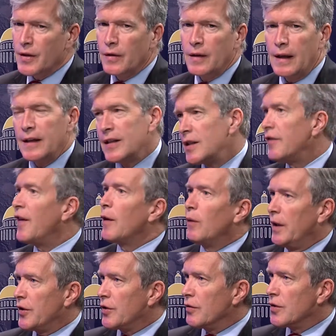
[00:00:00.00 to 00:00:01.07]
This is a
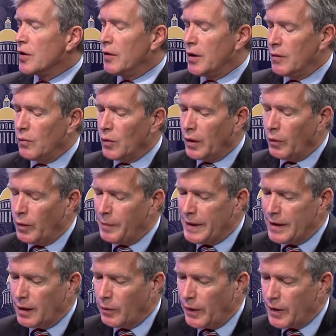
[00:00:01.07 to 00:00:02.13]
federal issue, so you really wouldn't be
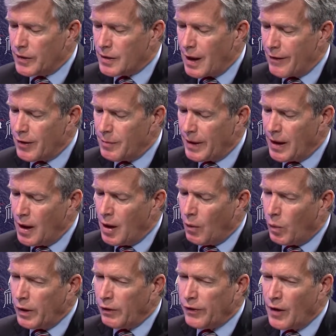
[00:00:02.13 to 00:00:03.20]
dealing with it as governor, but
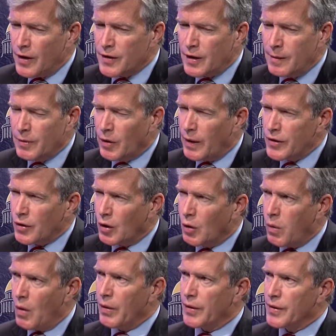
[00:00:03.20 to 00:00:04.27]
what are your thoughts on immigration
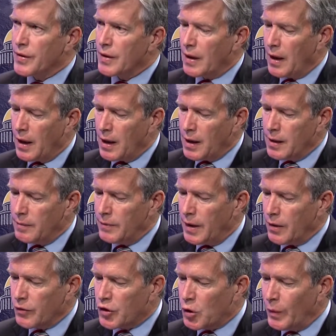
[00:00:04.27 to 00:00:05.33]
quotas?
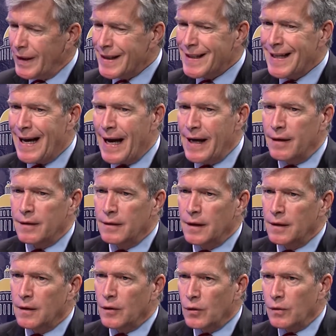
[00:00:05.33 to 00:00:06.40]
Should we decide
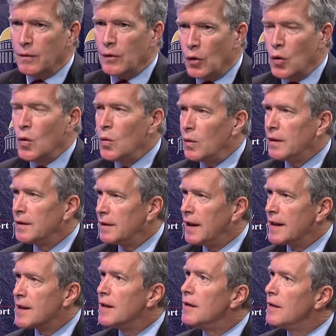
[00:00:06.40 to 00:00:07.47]
who
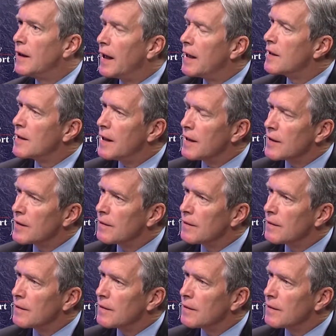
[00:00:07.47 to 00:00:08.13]
gets into the United States?